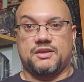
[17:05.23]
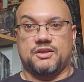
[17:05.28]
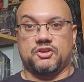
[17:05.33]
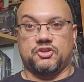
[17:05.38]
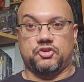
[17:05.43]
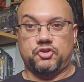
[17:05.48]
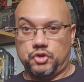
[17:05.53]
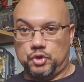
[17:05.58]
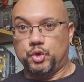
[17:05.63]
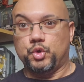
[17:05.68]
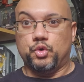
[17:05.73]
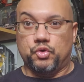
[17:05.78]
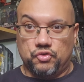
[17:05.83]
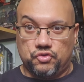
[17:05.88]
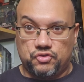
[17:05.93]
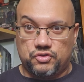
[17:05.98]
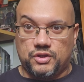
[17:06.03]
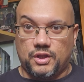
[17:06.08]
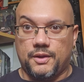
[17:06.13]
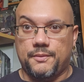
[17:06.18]

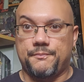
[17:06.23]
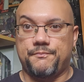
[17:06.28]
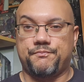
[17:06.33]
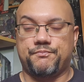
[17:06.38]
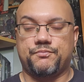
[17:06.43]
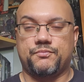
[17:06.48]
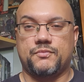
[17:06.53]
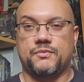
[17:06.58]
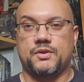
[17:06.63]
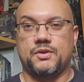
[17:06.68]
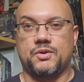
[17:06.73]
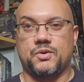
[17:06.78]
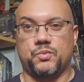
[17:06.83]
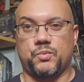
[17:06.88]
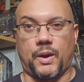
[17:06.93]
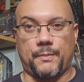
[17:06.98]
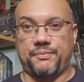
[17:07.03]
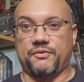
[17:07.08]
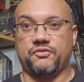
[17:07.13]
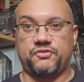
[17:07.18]
used
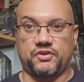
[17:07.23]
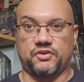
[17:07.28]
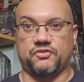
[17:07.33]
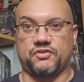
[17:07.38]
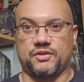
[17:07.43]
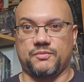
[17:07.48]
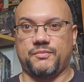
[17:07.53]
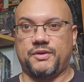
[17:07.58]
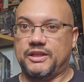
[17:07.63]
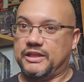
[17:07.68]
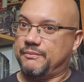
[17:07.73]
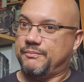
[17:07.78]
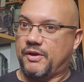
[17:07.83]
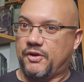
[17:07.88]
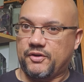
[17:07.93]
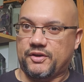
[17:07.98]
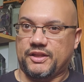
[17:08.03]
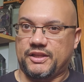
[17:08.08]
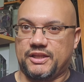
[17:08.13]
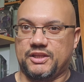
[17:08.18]
weapon system in
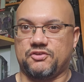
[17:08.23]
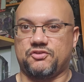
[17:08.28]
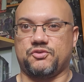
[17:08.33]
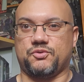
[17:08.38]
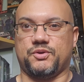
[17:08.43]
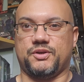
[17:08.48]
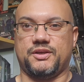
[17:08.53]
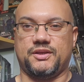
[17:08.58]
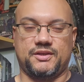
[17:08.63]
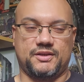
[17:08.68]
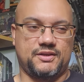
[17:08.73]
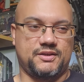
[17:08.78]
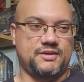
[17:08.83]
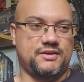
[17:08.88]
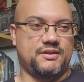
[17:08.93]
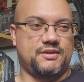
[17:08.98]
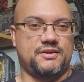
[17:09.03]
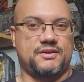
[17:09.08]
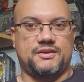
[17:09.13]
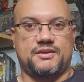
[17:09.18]
American history
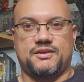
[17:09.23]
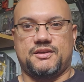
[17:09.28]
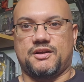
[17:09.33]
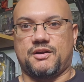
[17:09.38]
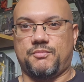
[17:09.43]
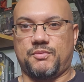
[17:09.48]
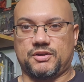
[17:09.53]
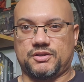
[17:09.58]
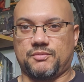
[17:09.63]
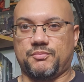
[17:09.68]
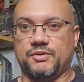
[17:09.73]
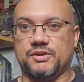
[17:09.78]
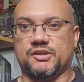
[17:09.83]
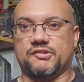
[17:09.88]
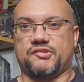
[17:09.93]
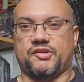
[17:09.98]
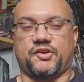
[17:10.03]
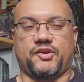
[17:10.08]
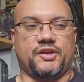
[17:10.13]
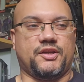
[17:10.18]
among the
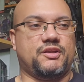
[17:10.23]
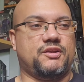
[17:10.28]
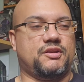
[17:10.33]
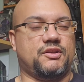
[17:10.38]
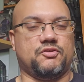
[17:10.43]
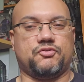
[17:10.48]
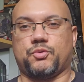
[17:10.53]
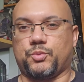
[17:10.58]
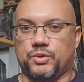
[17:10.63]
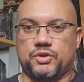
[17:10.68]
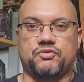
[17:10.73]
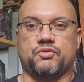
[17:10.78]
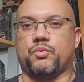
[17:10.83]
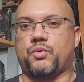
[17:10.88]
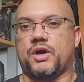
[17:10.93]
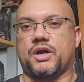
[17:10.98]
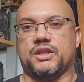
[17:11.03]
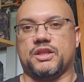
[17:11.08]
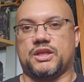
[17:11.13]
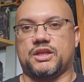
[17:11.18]
military. It's the reason
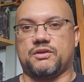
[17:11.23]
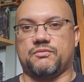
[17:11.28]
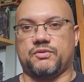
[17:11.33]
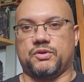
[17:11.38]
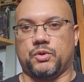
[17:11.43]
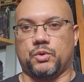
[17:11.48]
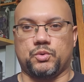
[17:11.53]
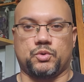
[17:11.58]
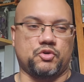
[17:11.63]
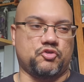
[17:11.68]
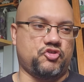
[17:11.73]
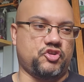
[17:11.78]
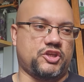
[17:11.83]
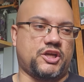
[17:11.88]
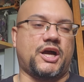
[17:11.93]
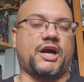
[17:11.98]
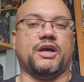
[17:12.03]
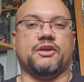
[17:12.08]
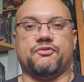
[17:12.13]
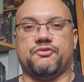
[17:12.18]
why a lot of the older
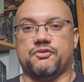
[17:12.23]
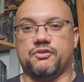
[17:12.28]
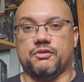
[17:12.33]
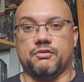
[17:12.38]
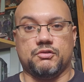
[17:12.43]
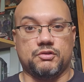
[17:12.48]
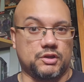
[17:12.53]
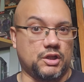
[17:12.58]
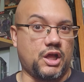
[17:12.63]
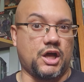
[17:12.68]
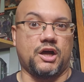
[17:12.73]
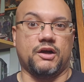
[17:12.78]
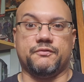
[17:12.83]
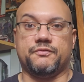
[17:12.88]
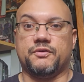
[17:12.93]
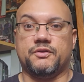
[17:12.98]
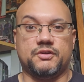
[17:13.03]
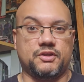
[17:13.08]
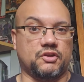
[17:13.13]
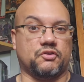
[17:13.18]
GIs love
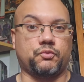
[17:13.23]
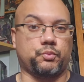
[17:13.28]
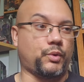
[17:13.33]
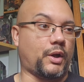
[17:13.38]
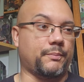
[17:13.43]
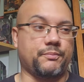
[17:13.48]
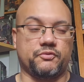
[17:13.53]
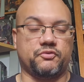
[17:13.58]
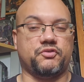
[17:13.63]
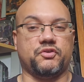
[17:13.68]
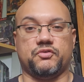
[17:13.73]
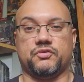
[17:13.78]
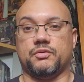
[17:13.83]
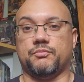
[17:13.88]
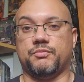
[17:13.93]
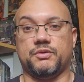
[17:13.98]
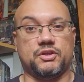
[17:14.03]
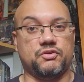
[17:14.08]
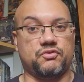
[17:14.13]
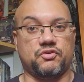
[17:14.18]
this weapon system,
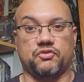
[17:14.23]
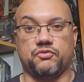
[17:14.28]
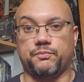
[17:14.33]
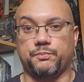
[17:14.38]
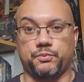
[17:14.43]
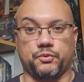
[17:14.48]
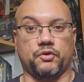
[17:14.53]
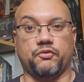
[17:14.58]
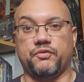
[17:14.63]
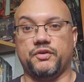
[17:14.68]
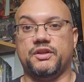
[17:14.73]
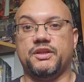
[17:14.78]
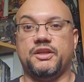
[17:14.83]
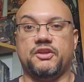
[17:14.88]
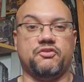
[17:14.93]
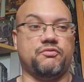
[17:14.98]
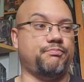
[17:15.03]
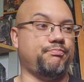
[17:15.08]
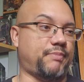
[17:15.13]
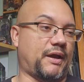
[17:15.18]
because it's proven,
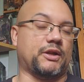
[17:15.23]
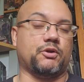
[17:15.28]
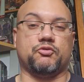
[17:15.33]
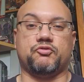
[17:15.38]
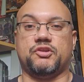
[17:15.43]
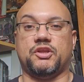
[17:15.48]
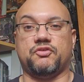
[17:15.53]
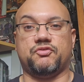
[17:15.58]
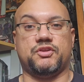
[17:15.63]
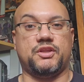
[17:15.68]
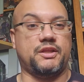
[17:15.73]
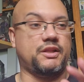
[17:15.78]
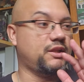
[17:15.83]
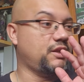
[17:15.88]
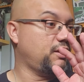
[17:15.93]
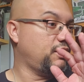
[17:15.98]
it's battle tested,